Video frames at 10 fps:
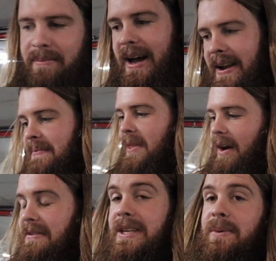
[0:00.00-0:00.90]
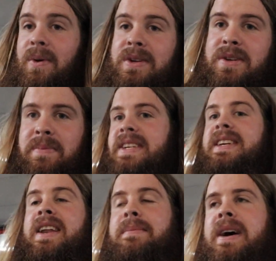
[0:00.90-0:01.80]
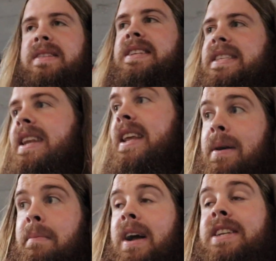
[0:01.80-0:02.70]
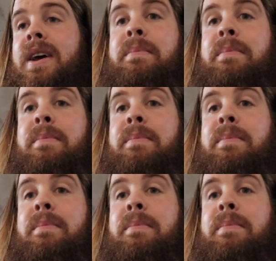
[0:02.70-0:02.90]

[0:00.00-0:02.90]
But obviously we're all super excited about this, didn't hear much